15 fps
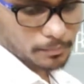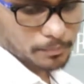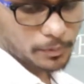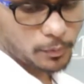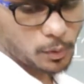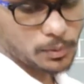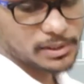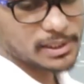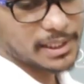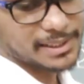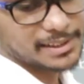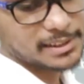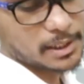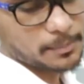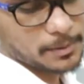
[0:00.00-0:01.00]
Before we
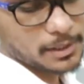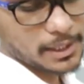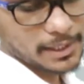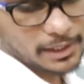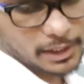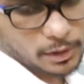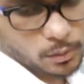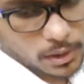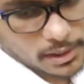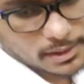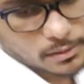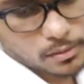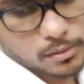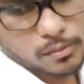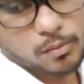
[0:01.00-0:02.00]
start this chapter, I need to
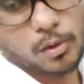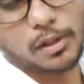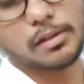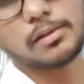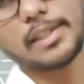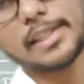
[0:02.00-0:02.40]
ask you what all